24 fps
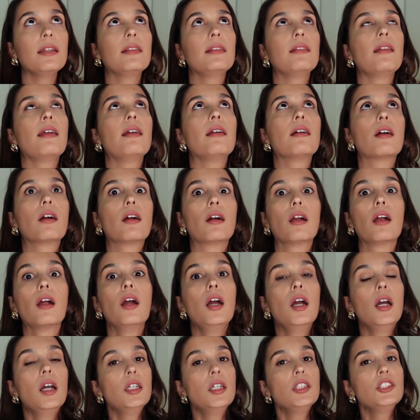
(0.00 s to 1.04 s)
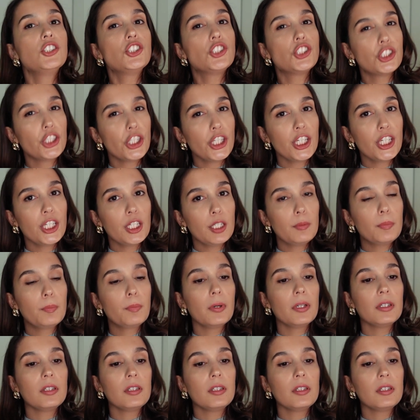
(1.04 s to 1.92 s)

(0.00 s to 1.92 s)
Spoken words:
they are cheap,